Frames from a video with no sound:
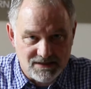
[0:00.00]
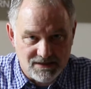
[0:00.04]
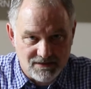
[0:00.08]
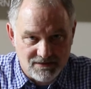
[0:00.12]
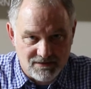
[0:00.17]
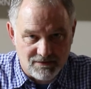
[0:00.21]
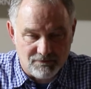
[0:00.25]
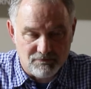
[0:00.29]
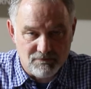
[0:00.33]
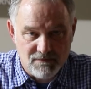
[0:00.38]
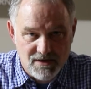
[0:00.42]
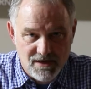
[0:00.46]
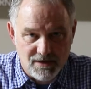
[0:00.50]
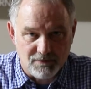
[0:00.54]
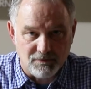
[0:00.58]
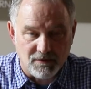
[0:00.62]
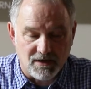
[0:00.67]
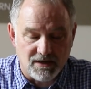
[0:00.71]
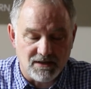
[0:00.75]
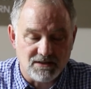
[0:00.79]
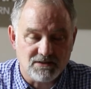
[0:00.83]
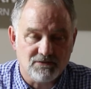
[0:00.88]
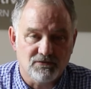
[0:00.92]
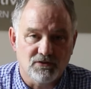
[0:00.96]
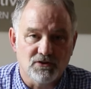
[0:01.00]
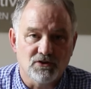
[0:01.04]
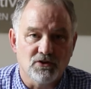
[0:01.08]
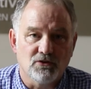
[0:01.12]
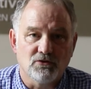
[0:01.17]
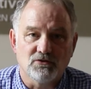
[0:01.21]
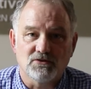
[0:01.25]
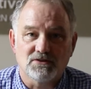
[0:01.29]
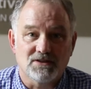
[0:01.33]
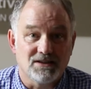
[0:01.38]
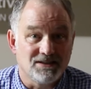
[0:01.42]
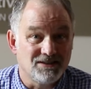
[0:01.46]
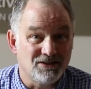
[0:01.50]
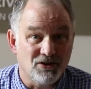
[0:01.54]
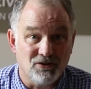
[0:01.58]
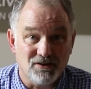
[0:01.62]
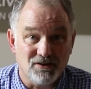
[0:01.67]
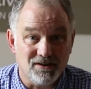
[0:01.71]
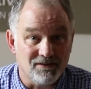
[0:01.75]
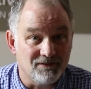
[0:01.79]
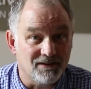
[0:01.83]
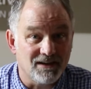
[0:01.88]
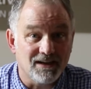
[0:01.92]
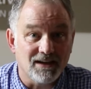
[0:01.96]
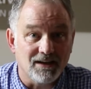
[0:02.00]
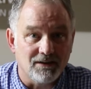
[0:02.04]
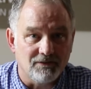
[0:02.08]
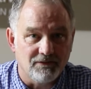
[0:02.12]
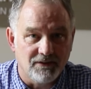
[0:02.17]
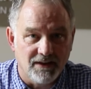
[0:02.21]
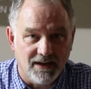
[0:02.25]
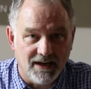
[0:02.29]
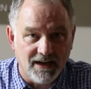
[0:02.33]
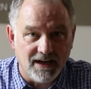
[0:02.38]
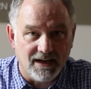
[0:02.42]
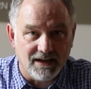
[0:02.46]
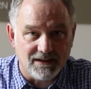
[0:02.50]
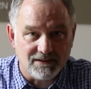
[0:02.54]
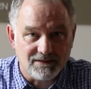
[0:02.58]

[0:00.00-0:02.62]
to minimize for those that don't even have that.